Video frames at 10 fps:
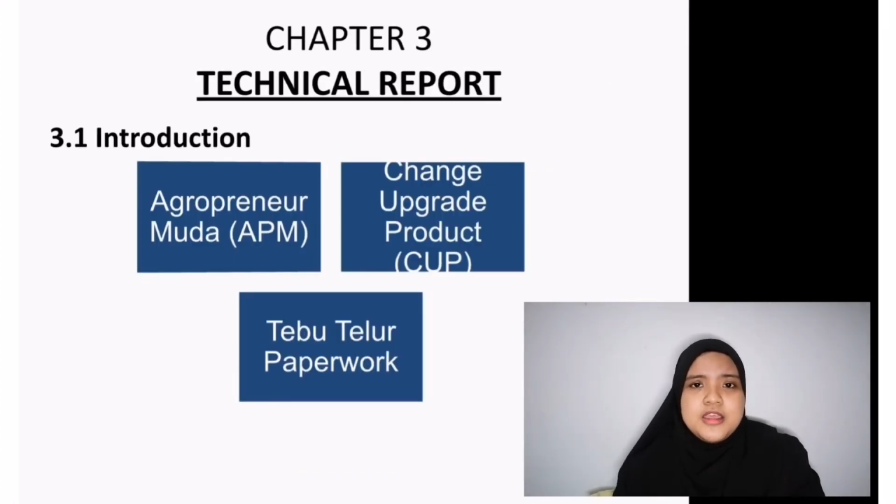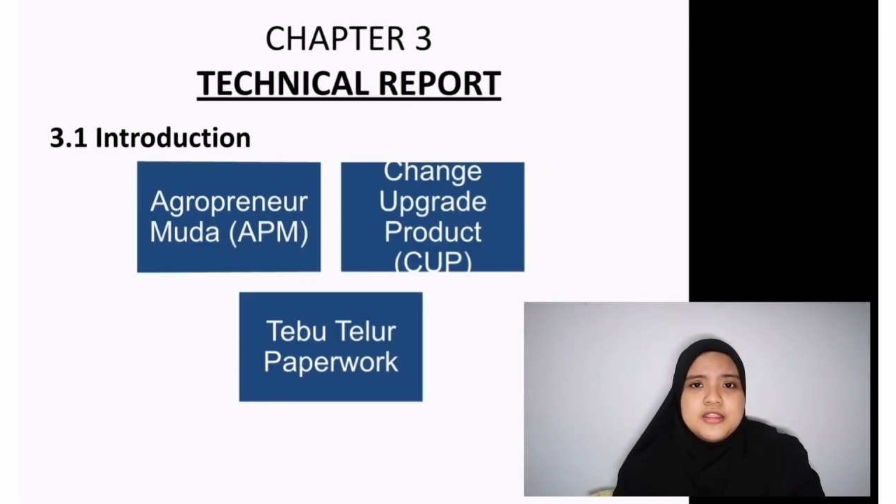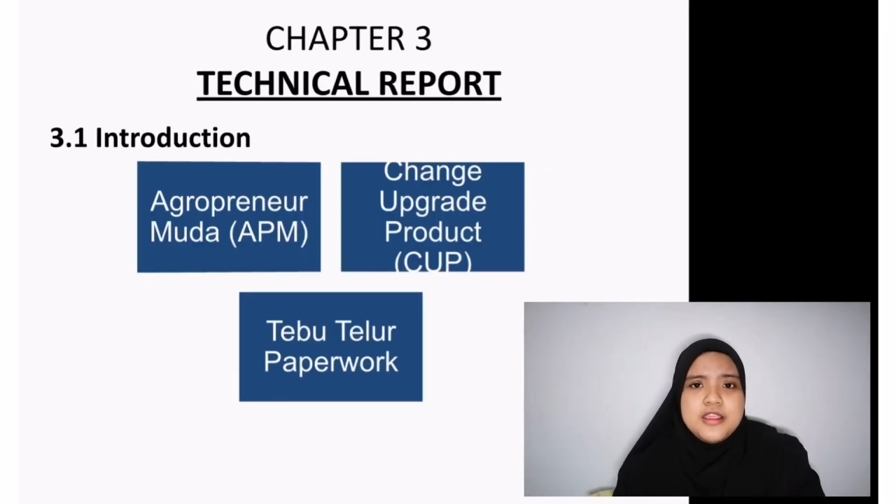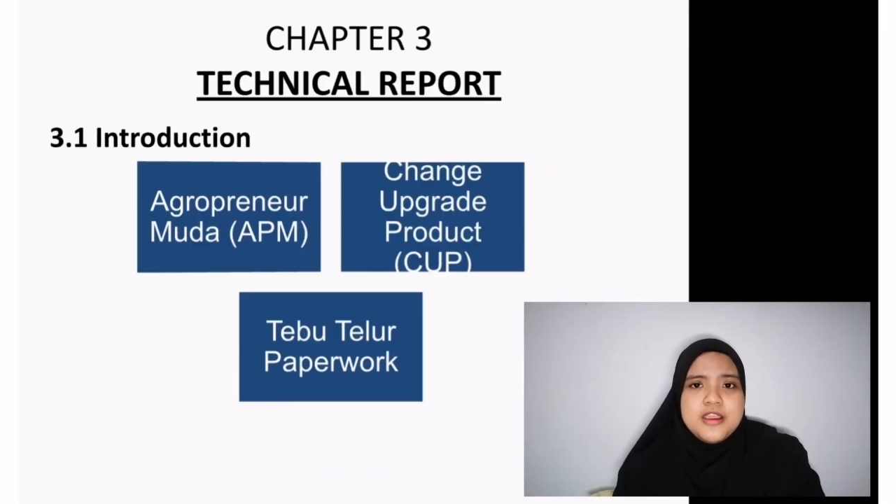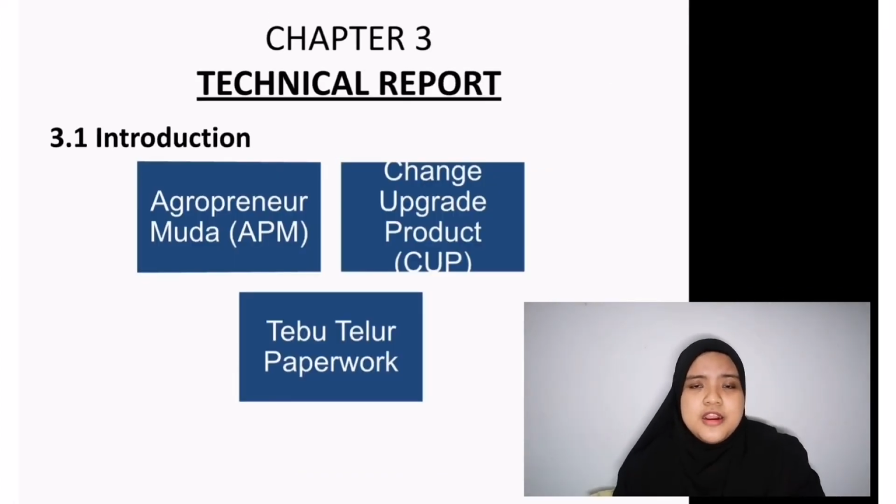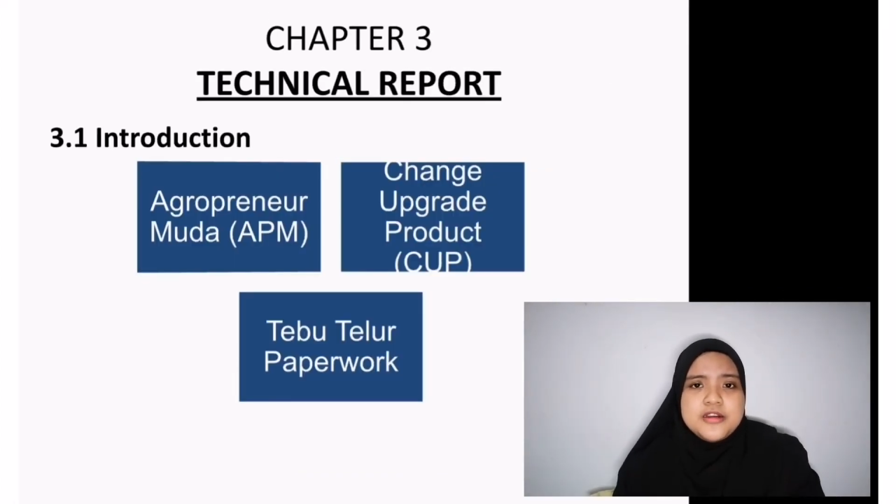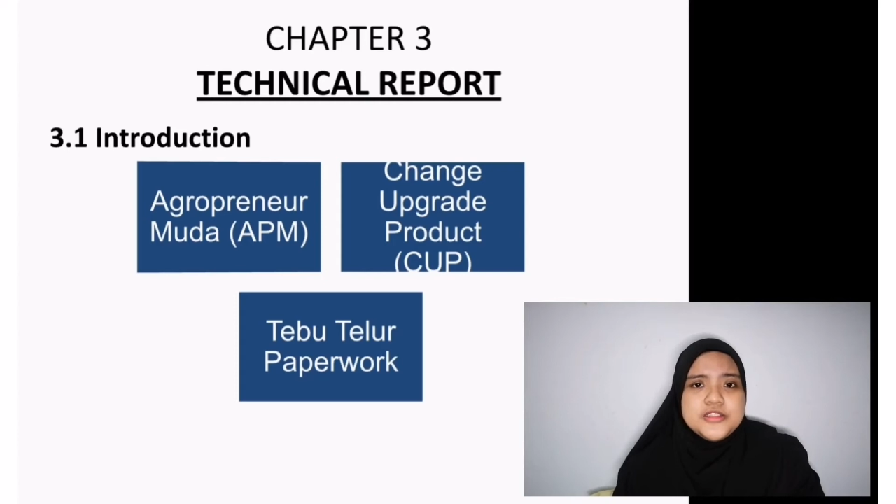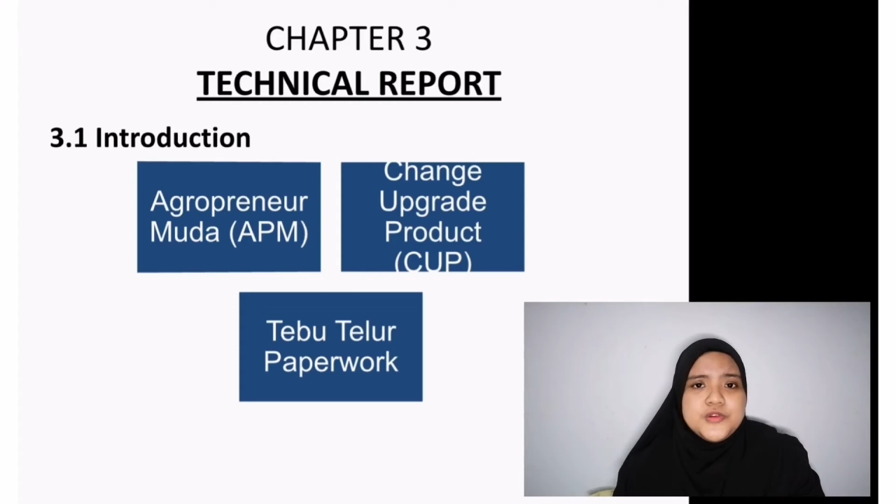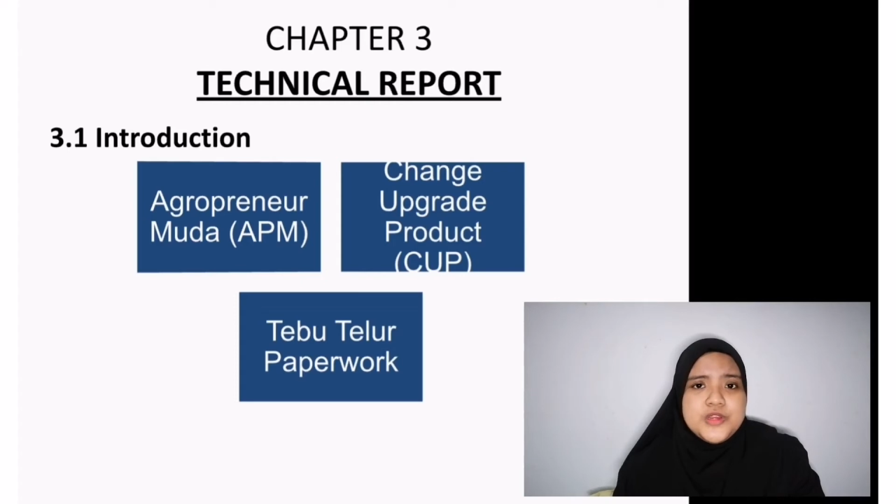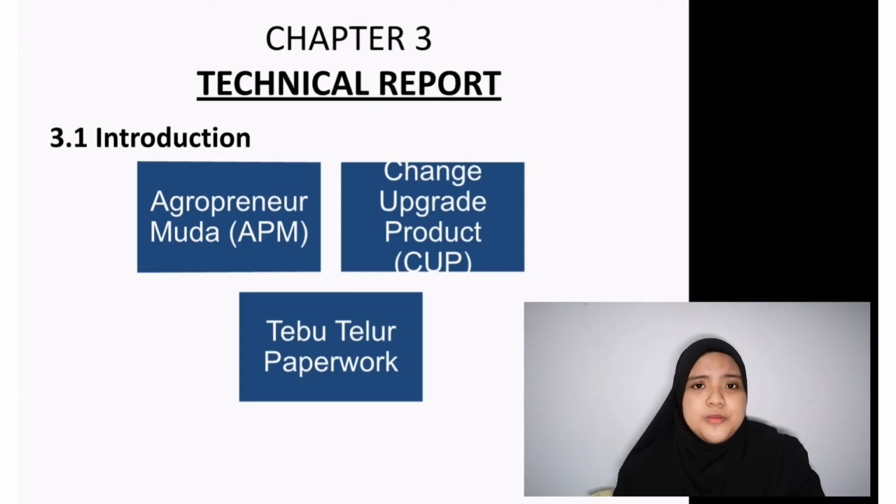there are
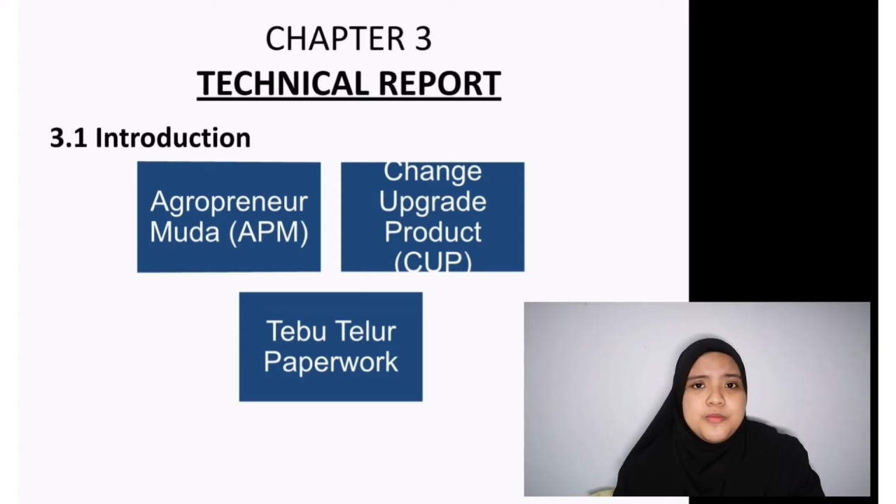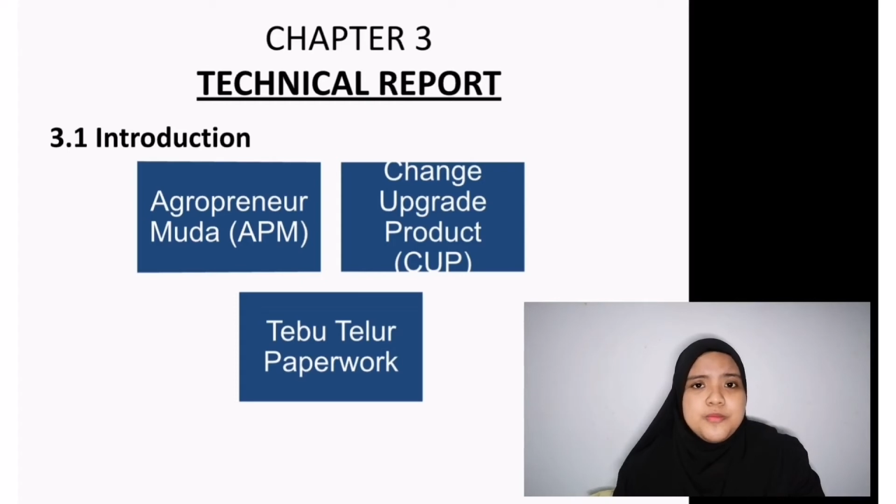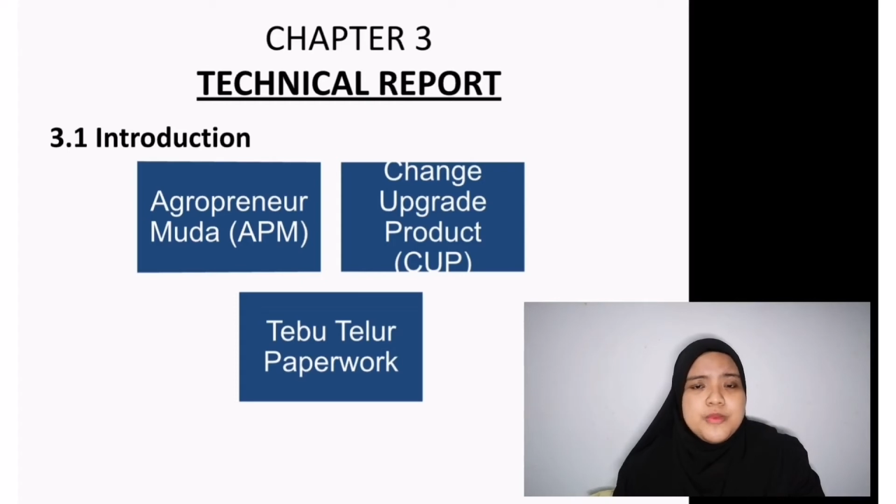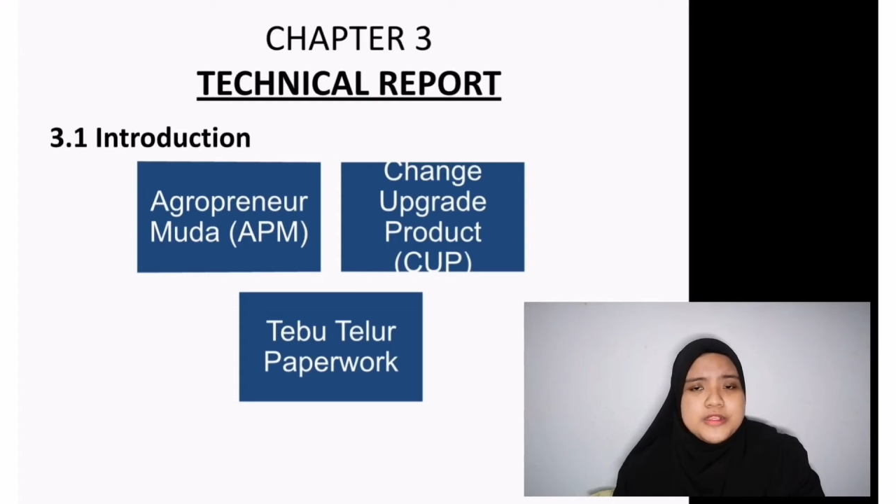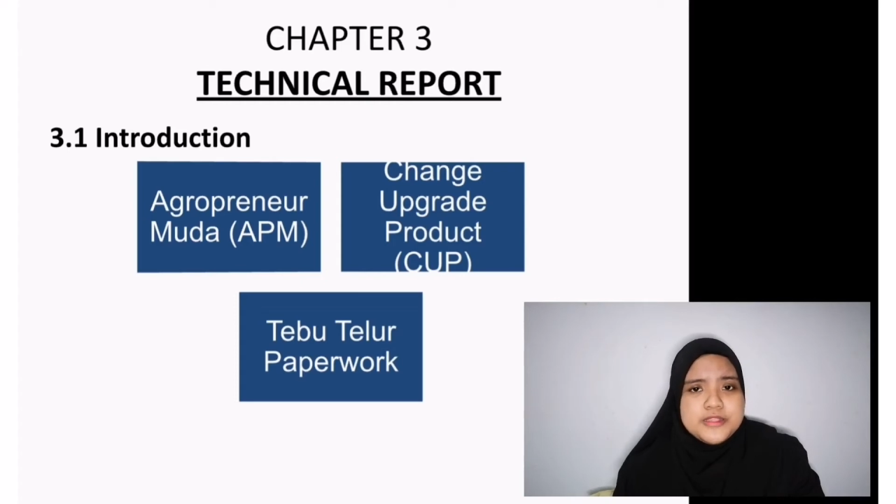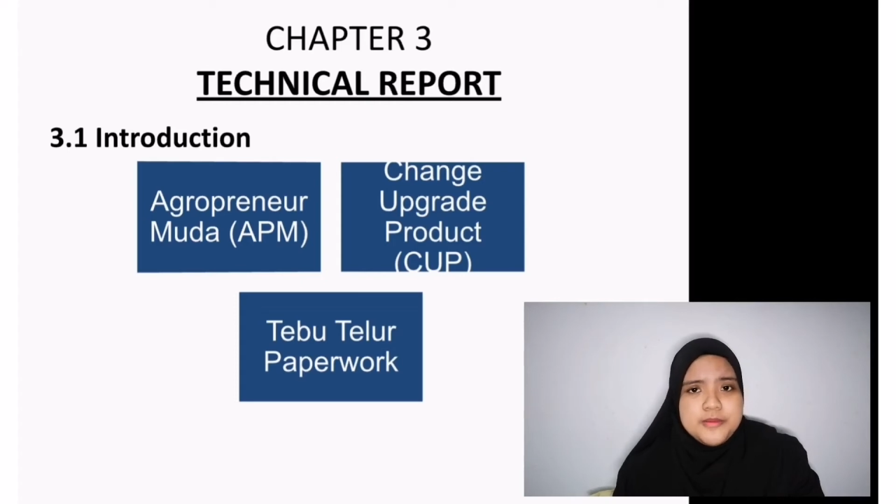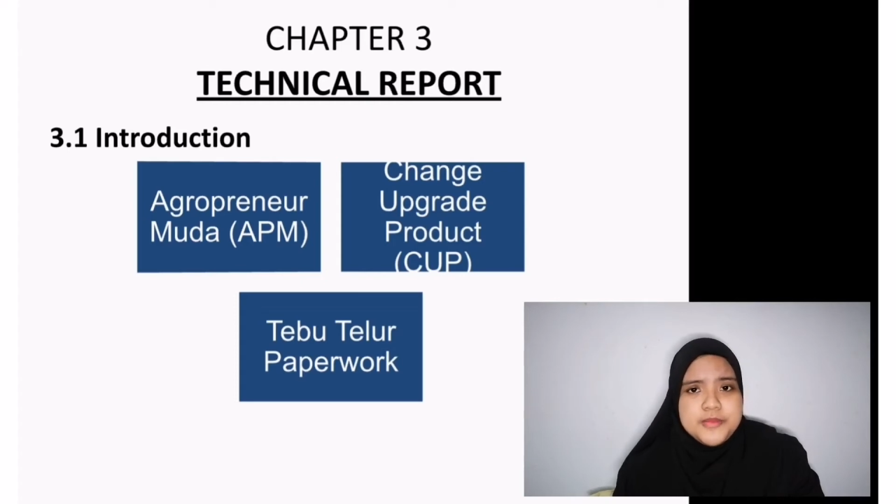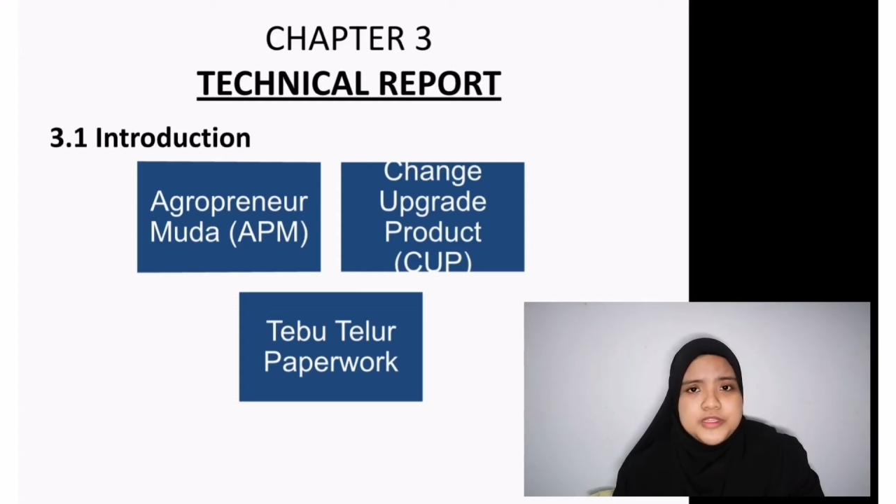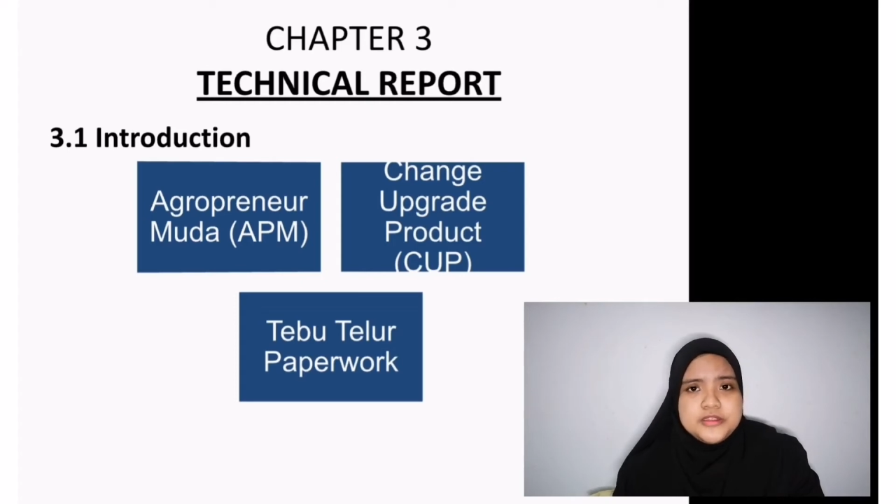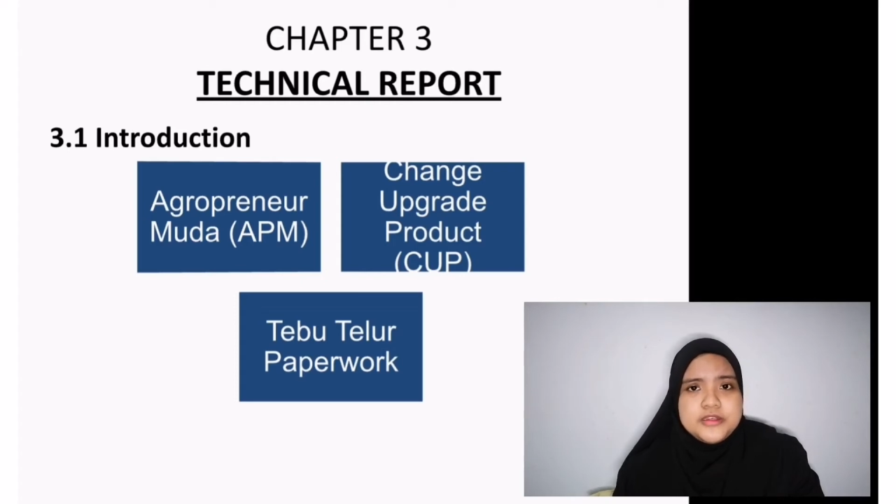3
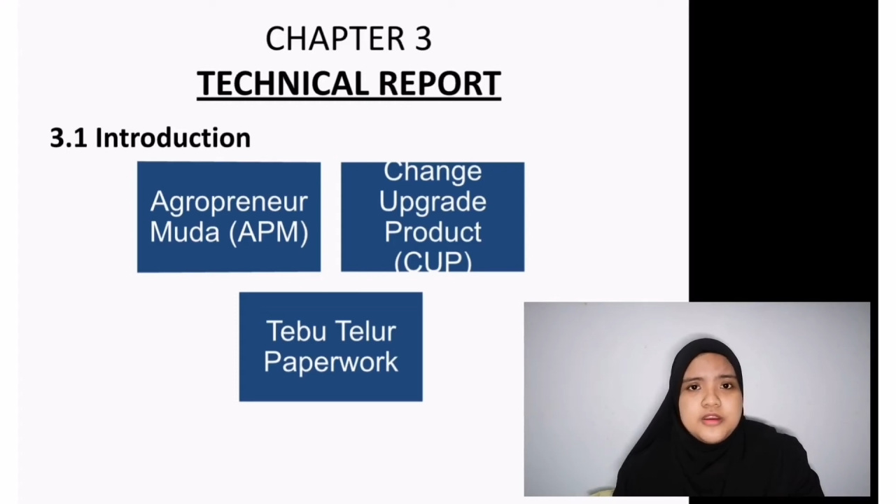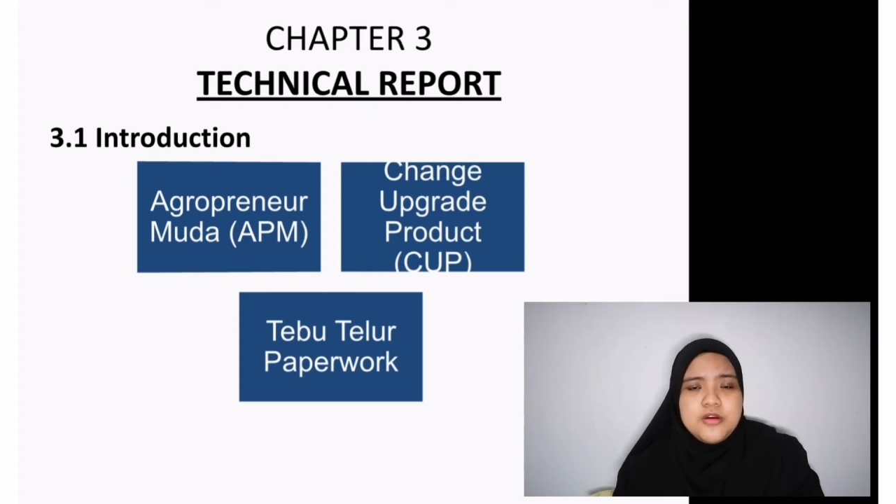assignment